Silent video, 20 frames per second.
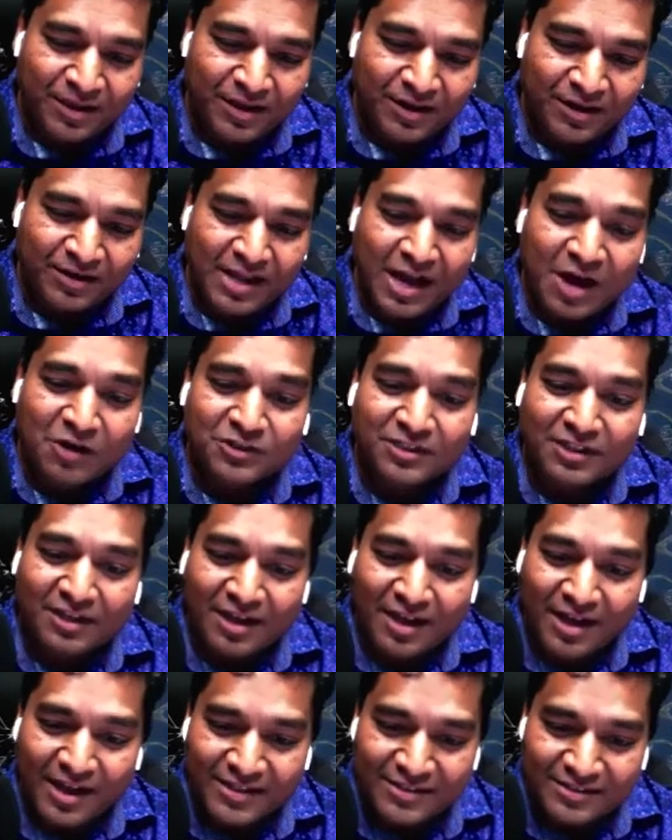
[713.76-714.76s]
down the
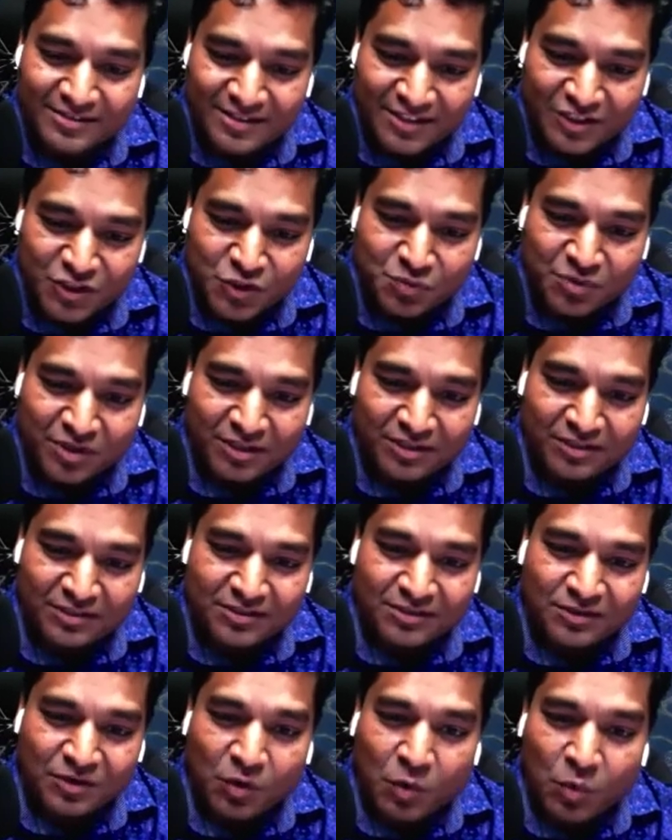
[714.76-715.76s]
line 6
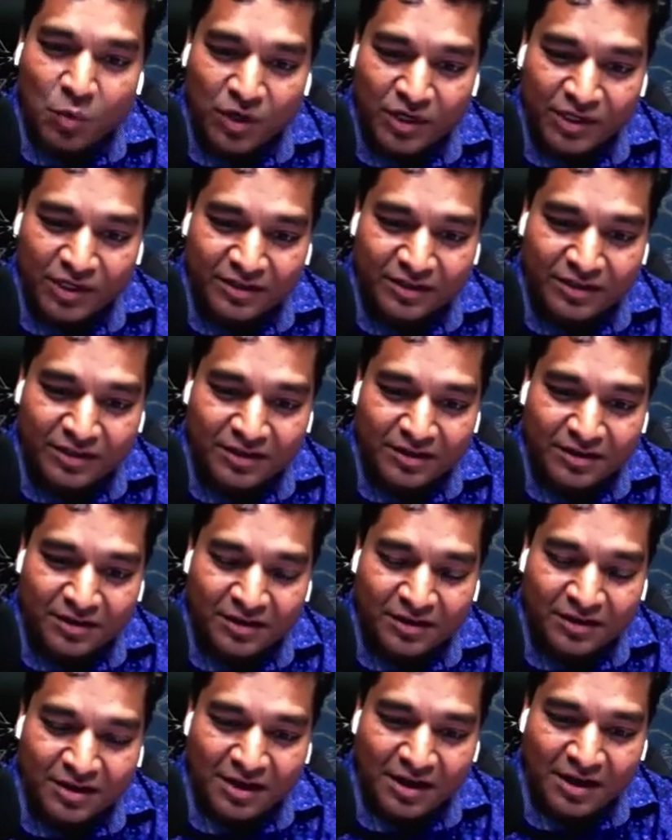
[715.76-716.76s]
months or 1 year?
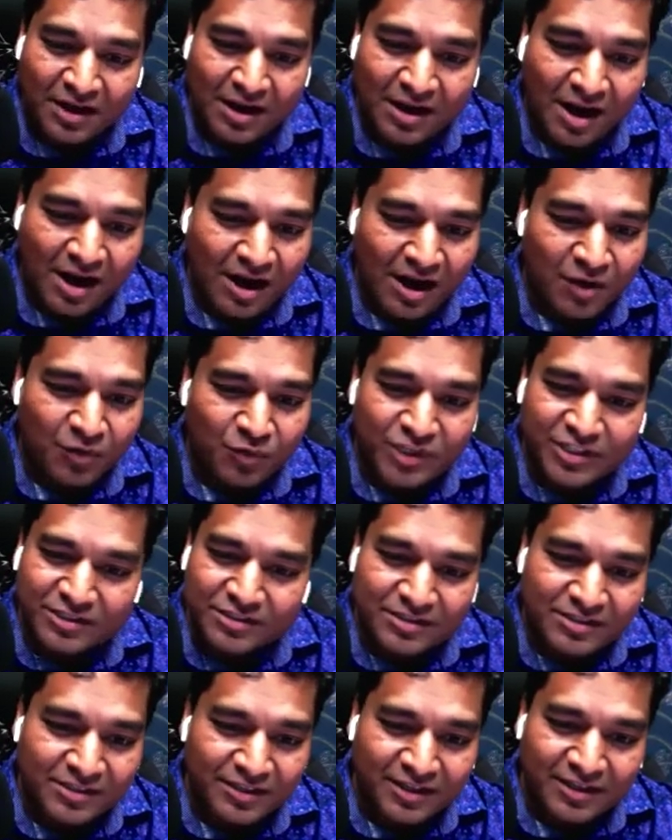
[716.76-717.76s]
Are we
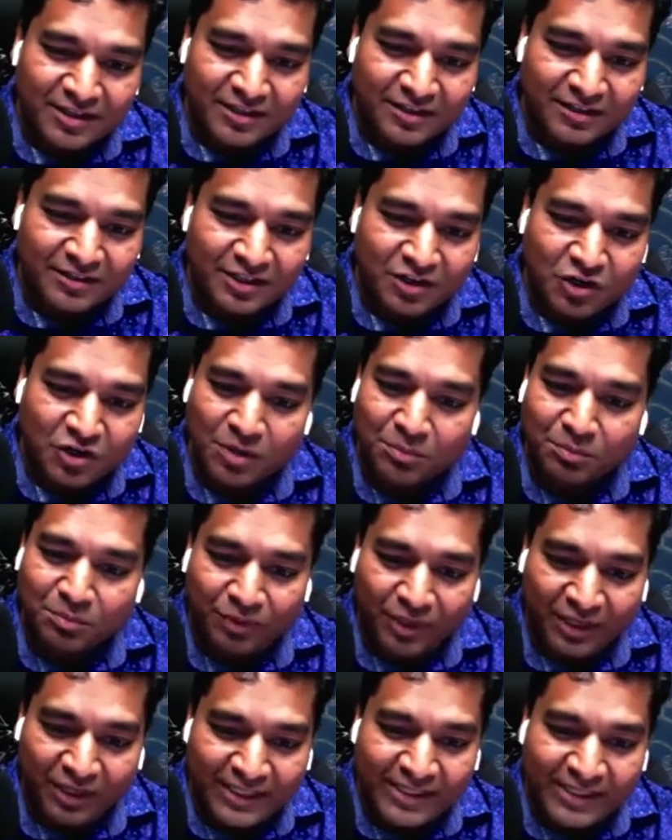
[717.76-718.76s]
seeing the
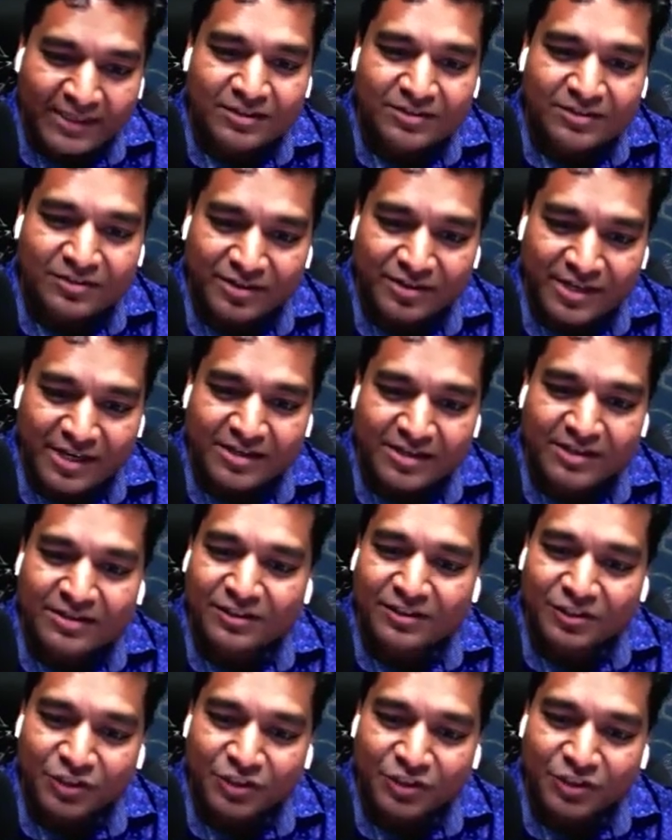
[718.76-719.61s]
complete radical